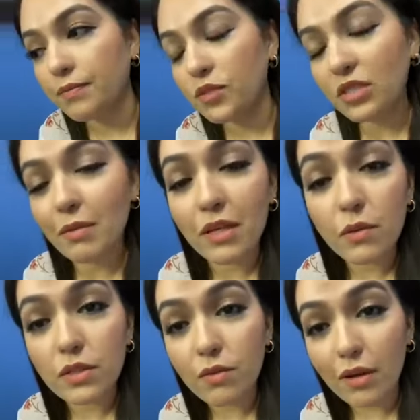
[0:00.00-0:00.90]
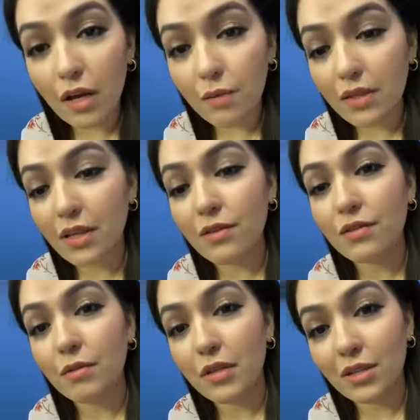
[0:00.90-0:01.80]
just let me know what's going on with you.
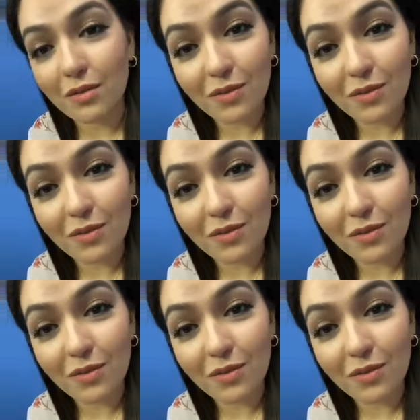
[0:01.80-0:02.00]
Let me know